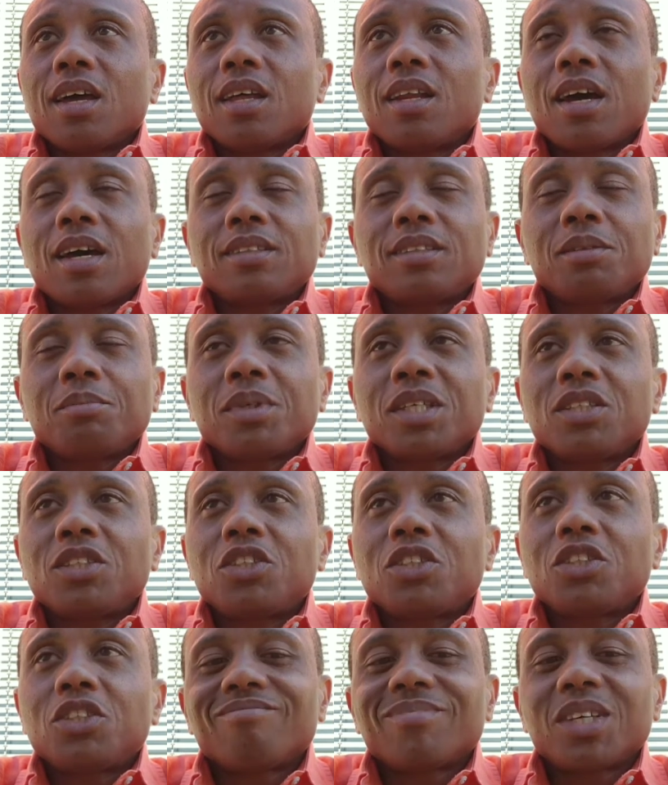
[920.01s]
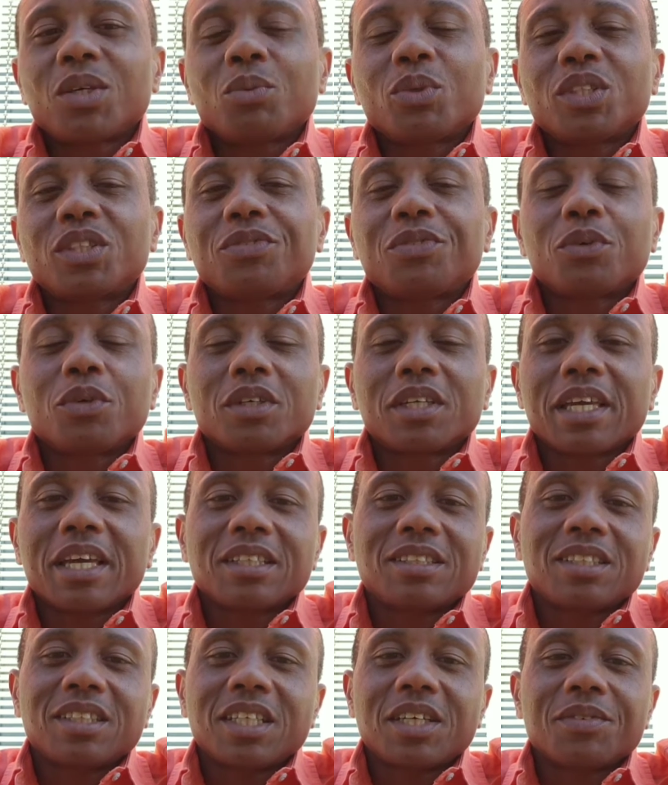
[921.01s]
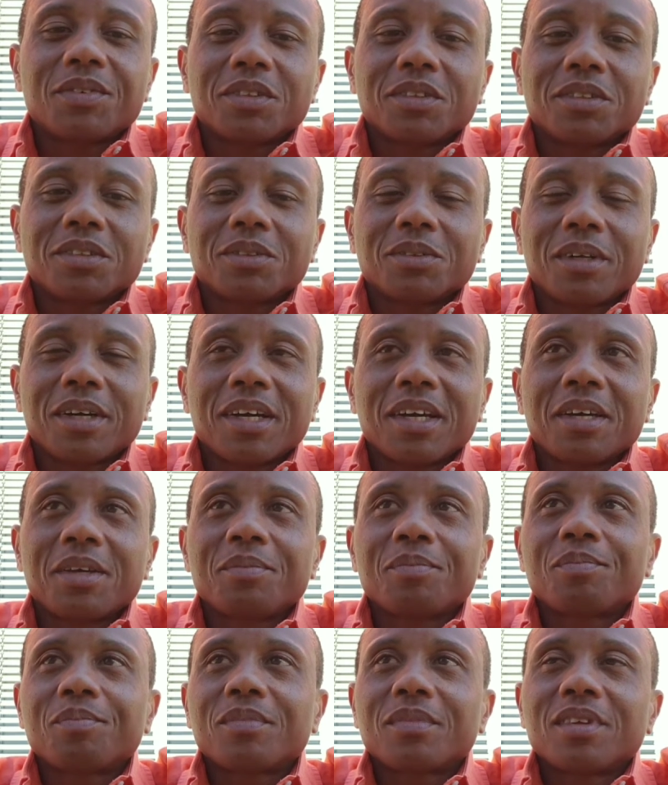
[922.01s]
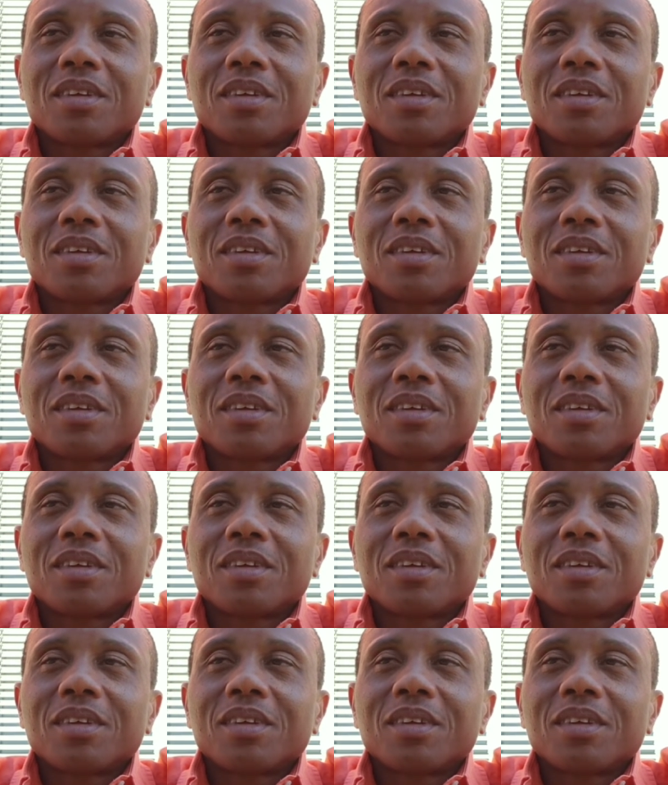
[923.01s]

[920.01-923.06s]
Not to mention, it was 4 cantilevers, right?